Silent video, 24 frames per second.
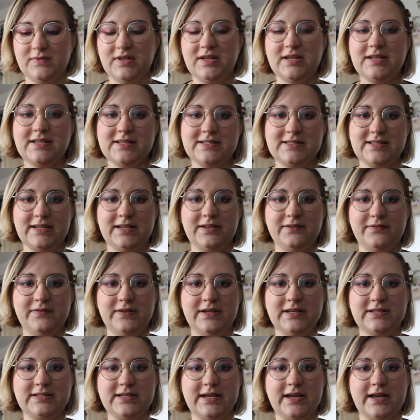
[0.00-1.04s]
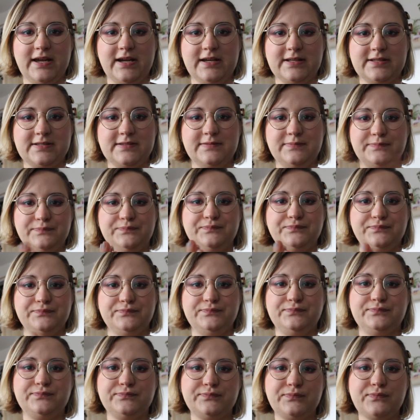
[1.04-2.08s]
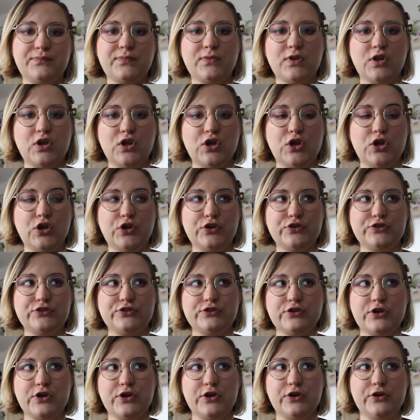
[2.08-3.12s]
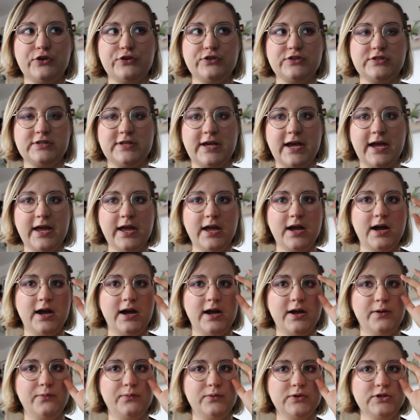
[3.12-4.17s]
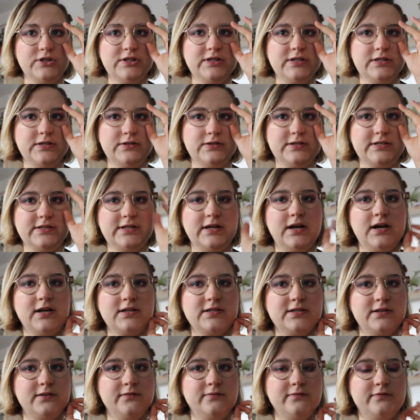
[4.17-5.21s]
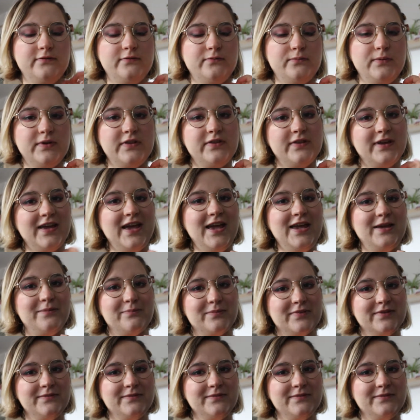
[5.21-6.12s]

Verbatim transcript: See you in a few take guys. So today I wanted to start off with the cape. The